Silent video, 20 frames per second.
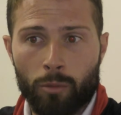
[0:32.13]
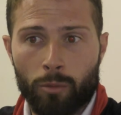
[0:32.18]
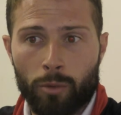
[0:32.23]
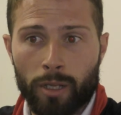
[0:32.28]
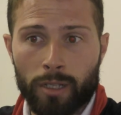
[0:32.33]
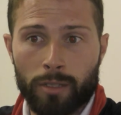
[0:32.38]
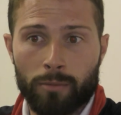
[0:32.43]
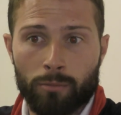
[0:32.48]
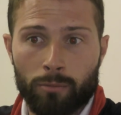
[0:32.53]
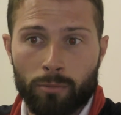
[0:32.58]

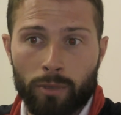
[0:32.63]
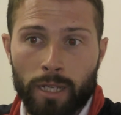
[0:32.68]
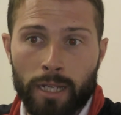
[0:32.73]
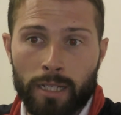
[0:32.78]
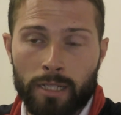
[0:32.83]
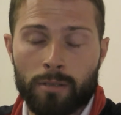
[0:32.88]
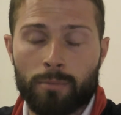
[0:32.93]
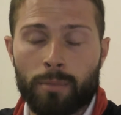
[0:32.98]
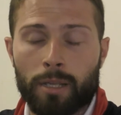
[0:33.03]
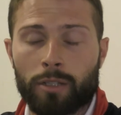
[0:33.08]
We
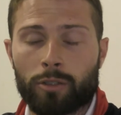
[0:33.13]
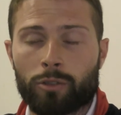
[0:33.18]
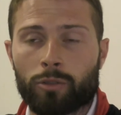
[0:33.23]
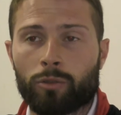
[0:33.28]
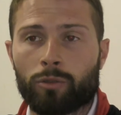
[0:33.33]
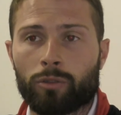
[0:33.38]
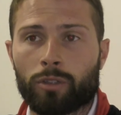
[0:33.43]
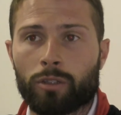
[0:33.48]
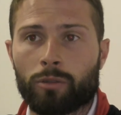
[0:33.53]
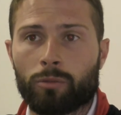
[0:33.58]
needed to make
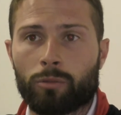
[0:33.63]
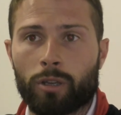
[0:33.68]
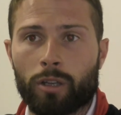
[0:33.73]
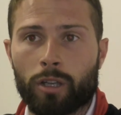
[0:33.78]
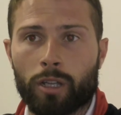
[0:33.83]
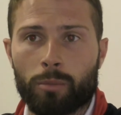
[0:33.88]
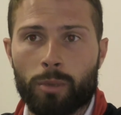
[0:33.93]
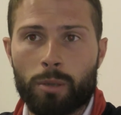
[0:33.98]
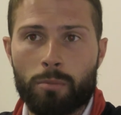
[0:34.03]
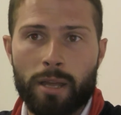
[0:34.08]
sure that we're
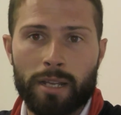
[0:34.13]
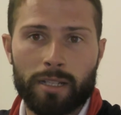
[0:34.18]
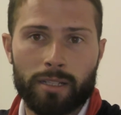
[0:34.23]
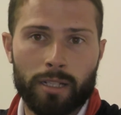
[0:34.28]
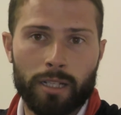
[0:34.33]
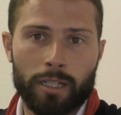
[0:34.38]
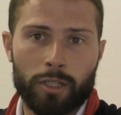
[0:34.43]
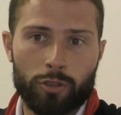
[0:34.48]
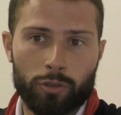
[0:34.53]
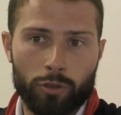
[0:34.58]
going to be
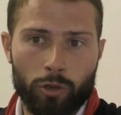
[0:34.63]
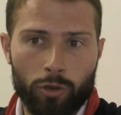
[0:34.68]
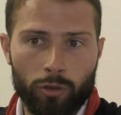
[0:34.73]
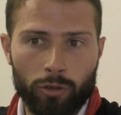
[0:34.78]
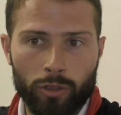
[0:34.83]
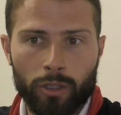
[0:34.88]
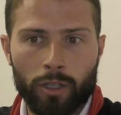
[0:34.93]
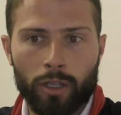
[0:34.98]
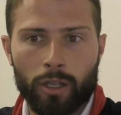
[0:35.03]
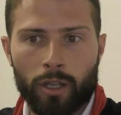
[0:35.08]
mentally
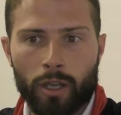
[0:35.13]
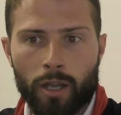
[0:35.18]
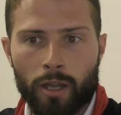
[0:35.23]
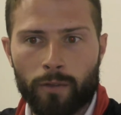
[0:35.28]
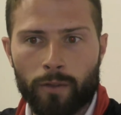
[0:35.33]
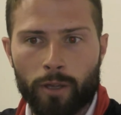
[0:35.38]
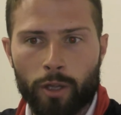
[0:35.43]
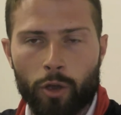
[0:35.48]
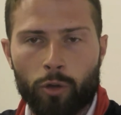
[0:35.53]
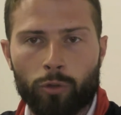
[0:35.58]
strong,
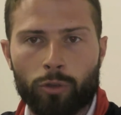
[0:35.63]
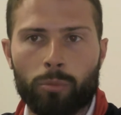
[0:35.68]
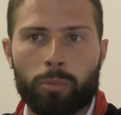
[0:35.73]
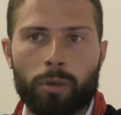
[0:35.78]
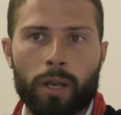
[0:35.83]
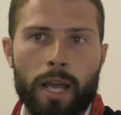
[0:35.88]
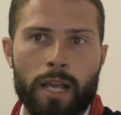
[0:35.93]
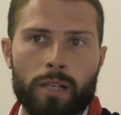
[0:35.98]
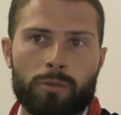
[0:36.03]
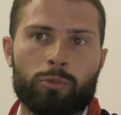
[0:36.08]
and the older
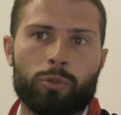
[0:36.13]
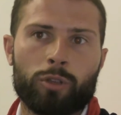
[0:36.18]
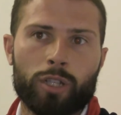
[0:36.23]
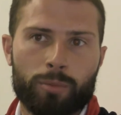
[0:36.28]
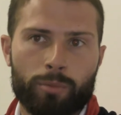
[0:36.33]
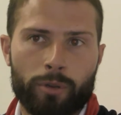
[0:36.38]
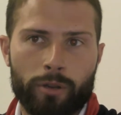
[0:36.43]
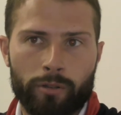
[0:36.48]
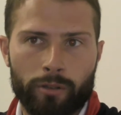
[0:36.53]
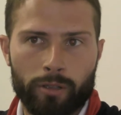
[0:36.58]
players, more
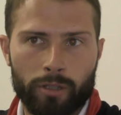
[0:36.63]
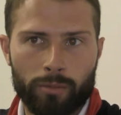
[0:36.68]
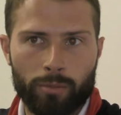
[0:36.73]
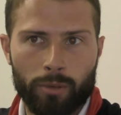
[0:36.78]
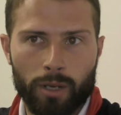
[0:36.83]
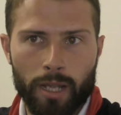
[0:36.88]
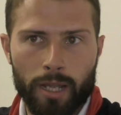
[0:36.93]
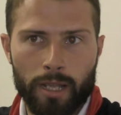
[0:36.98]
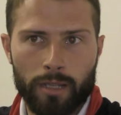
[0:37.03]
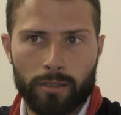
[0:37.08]
experienced
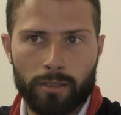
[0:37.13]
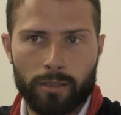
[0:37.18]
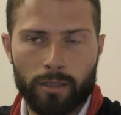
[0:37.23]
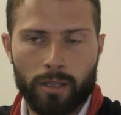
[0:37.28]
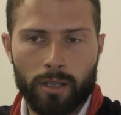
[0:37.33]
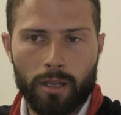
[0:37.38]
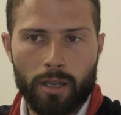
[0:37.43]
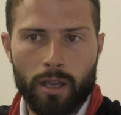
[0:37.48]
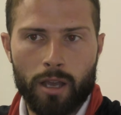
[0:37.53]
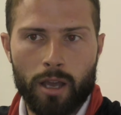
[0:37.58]
players,
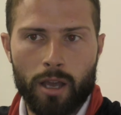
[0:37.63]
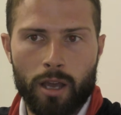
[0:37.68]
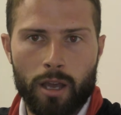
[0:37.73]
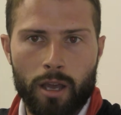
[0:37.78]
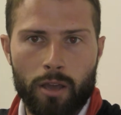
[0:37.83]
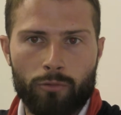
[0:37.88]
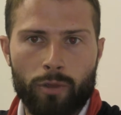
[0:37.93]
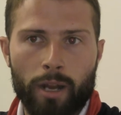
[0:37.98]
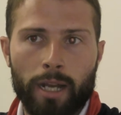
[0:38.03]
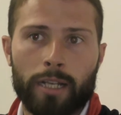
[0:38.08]

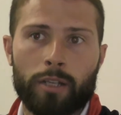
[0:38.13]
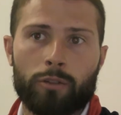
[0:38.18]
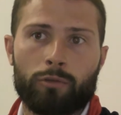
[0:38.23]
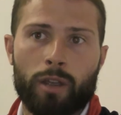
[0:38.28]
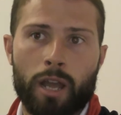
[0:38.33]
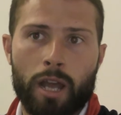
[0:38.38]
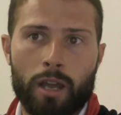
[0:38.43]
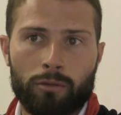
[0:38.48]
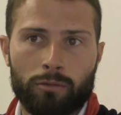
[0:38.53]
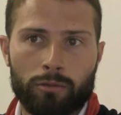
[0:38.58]
rallied
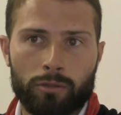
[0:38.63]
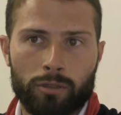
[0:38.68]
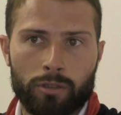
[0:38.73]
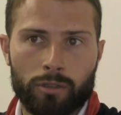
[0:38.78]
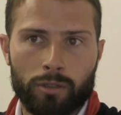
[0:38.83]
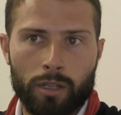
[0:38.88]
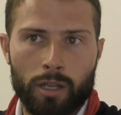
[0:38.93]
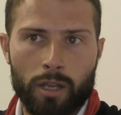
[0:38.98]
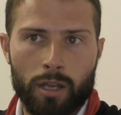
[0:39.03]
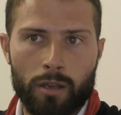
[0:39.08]
around
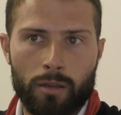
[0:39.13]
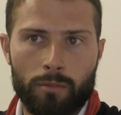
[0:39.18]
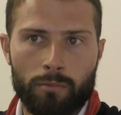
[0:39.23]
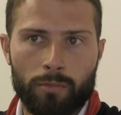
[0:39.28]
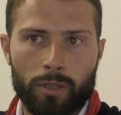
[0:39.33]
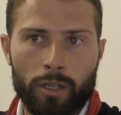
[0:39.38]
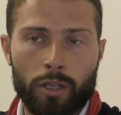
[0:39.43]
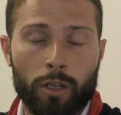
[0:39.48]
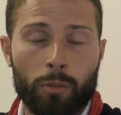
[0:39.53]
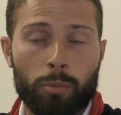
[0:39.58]

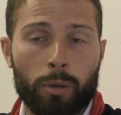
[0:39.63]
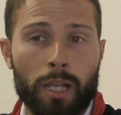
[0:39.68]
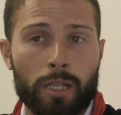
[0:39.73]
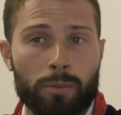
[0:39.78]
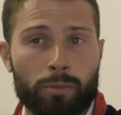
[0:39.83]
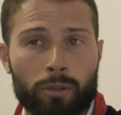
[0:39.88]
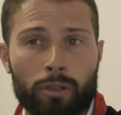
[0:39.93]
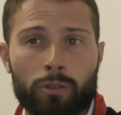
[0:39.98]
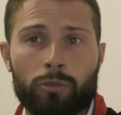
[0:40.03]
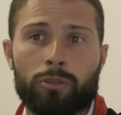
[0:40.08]
the younger
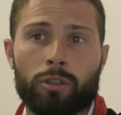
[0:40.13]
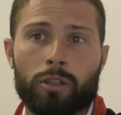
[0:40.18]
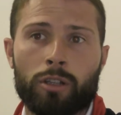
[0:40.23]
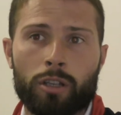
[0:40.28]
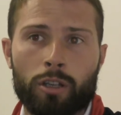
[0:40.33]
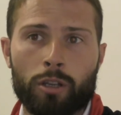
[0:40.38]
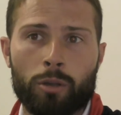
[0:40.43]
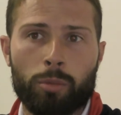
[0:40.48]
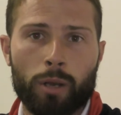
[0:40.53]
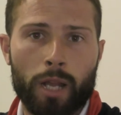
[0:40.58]
players, but also
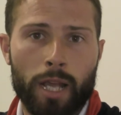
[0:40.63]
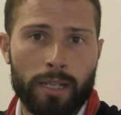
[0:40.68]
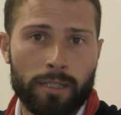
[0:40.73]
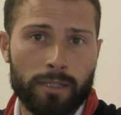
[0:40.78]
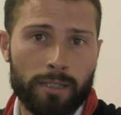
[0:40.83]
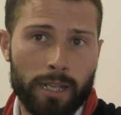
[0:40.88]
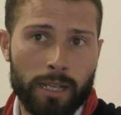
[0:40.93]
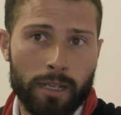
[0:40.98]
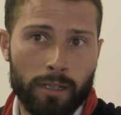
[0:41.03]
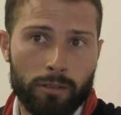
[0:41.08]
the younger
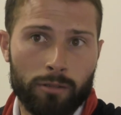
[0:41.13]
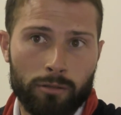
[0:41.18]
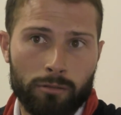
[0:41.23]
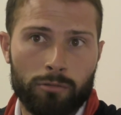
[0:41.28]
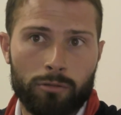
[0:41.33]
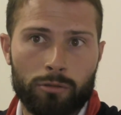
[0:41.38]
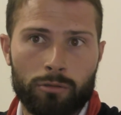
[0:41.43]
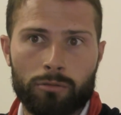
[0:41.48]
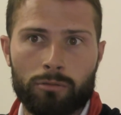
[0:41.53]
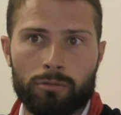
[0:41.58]
players
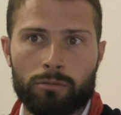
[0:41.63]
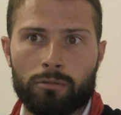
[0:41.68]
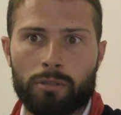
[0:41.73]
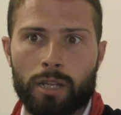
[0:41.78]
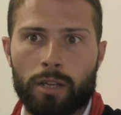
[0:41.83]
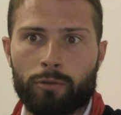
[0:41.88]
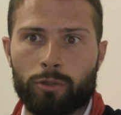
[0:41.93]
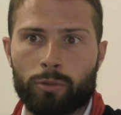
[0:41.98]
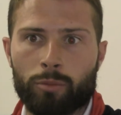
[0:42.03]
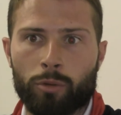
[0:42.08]

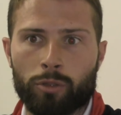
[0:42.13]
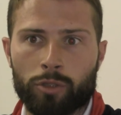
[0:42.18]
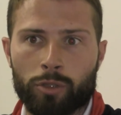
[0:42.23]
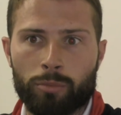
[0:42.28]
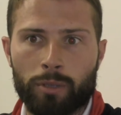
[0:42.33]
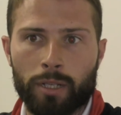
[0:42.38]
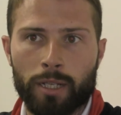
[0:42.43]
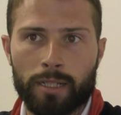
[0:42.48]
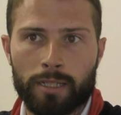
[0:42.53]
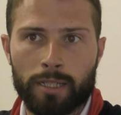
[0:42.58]
take
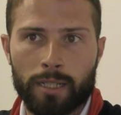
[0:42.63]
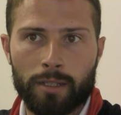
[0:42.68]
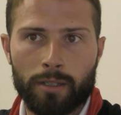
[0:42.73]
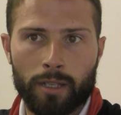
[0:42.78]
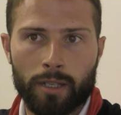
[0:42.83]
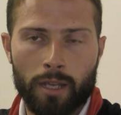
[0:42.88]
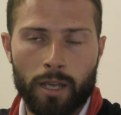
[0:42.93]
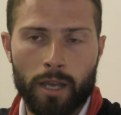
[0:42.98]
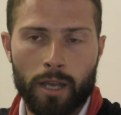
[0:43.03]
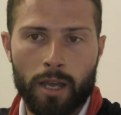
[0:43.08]
responsibility
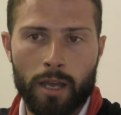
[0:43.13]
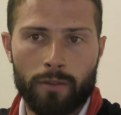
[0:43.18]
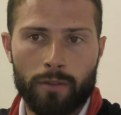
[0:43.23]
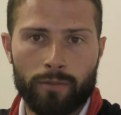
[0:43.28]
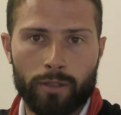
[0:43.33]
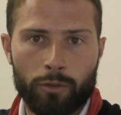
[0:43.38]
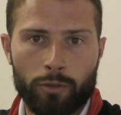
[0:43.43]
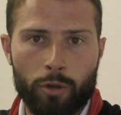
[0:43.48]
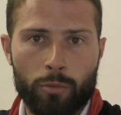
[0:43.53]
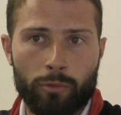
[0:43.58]

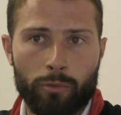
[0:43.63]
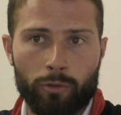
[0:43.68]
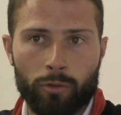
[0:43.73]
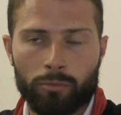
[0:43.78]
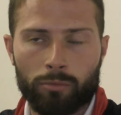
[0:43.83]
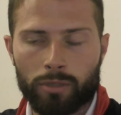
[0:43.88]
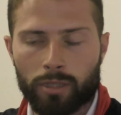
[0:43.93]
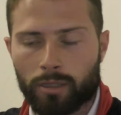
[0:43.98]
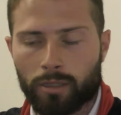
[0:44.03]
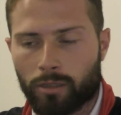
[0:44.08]
for their own
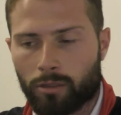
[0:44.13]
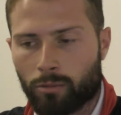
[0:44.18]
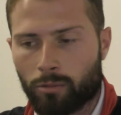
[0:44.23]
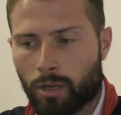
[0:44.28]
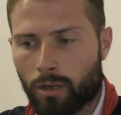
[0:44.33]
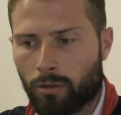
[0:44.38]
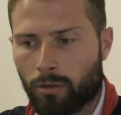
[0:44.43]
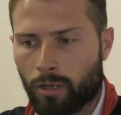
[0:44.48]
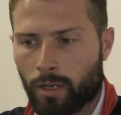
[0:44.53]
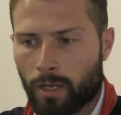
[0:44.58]
performances as
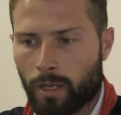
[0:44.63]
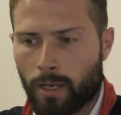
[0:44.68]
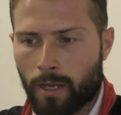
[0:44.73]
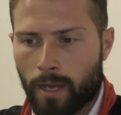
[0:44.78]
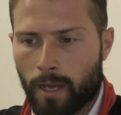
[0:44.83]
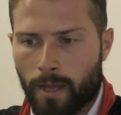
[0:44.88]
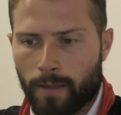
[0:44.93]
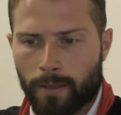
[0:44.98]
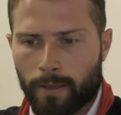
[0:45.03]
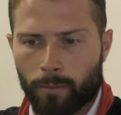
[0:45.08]
well.
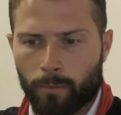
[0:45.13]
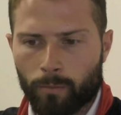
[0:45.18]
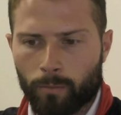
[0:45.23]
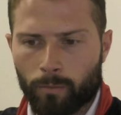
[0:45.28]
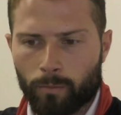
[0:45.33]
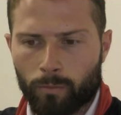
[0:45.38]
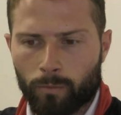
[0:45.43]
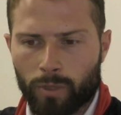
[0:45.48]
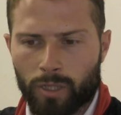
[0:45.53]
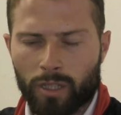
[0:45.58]
I
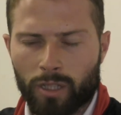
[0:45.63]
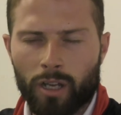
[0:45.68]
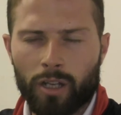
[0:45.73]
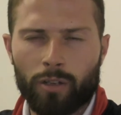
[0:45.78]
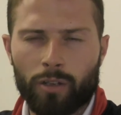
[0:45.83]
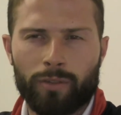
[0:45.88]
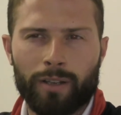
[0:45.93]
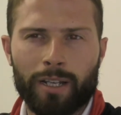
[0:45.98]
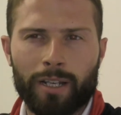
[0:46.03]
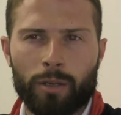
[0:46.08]
think we
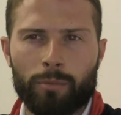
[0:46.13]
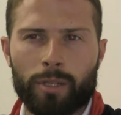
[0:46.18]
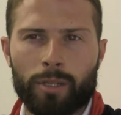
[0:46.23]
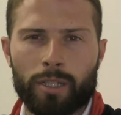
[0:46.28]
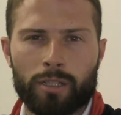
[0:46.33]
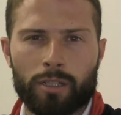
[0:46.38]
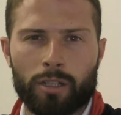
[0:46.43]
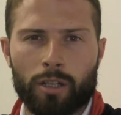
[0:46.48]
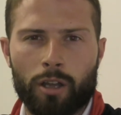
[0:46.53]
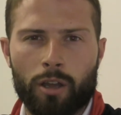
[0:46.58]
started off a little
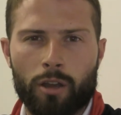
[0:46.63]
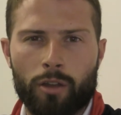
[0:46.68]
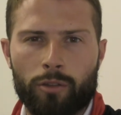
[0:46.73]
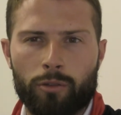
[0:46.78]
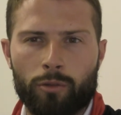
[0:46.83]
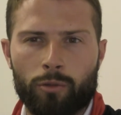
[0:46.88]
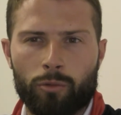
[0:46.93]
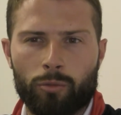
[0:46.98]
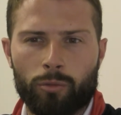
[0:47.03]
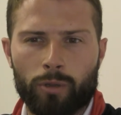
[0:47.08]
bit slow. I
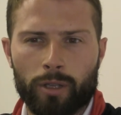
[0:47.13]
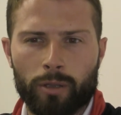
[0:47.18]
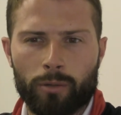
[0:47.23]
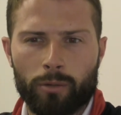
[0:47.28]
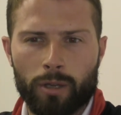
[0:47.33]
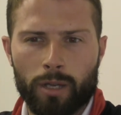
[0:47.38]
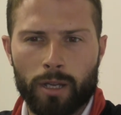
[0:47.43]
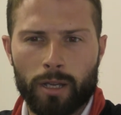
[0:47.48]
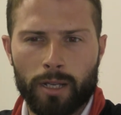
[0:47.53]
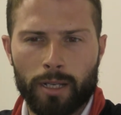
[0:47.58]
thought we
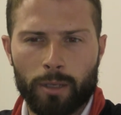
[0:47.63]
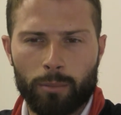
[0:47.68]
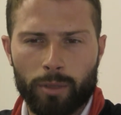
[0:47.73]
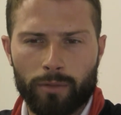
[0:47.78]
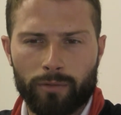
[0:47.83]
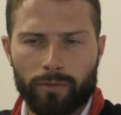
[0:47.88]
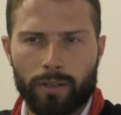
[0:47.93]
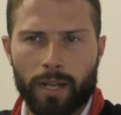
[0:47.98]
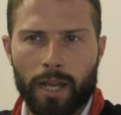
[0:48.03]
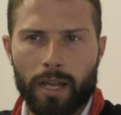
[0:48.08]
were a little
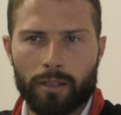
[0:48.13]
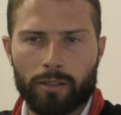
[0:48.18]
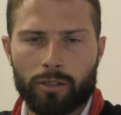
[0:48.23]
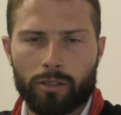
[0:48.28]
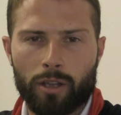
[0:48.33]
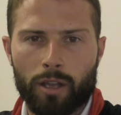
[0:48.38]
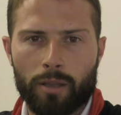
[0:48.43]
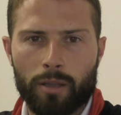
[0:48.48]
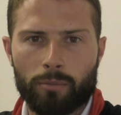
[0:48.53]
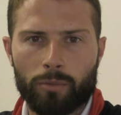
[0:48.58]
bit flat at
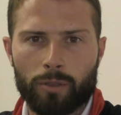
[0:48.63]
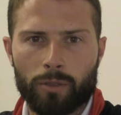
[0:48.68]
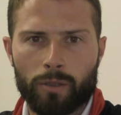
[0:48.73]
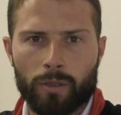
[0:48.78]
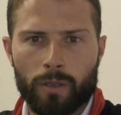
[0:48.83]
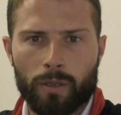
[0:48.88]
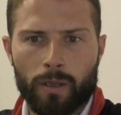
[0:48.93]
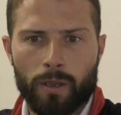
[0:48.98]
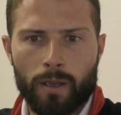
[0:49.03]
times.